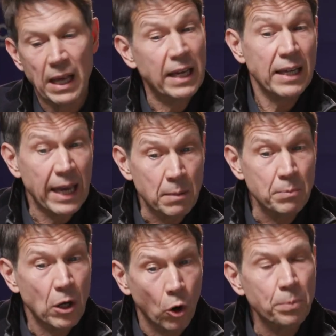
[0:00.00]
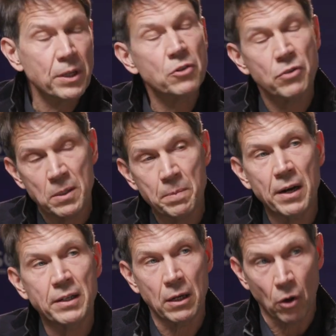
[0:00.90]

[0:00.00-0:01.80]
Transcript: and again, be open and transparent and